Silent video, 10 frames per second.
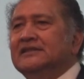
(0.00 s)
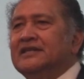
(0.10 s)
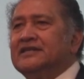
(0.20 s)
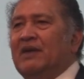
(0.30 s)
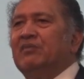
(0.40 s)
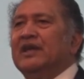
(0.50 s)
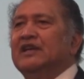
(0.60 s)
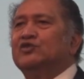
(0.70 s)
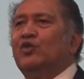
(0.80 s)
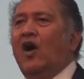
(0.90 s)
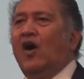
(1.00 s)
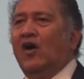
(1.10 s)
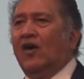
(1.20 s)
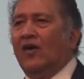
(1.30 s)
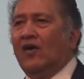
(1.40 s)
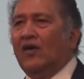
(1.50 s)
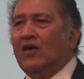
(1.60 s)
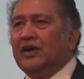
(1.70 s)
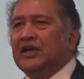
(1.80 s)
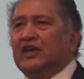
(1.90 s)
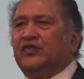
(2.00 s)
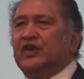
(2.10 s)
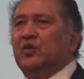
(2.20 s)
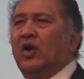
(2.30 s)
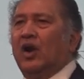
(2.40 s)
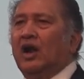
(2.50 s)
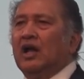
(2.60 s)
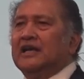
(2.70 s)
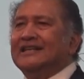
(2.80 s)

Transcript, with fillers: Something is wrong. If you will